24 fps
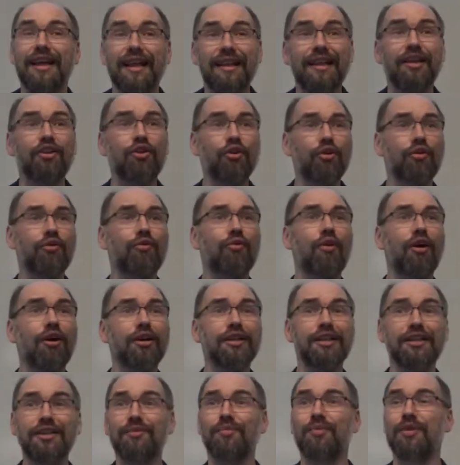and then you're in the wrong
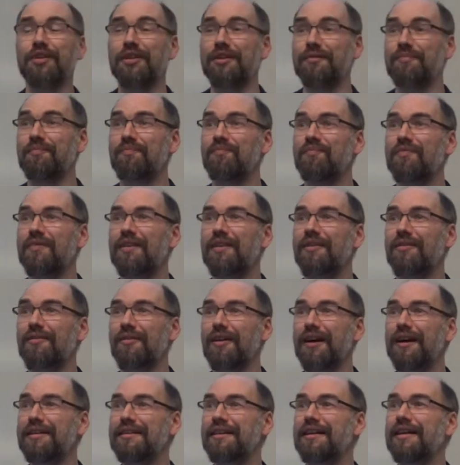discipline,
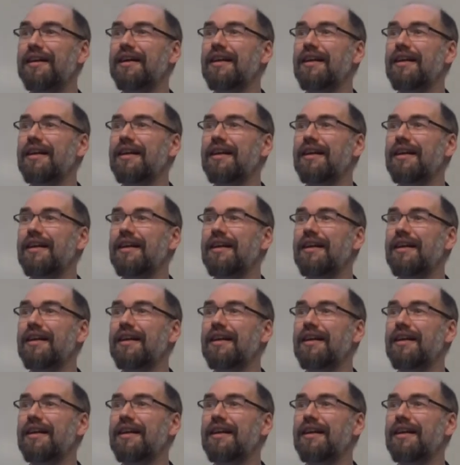right?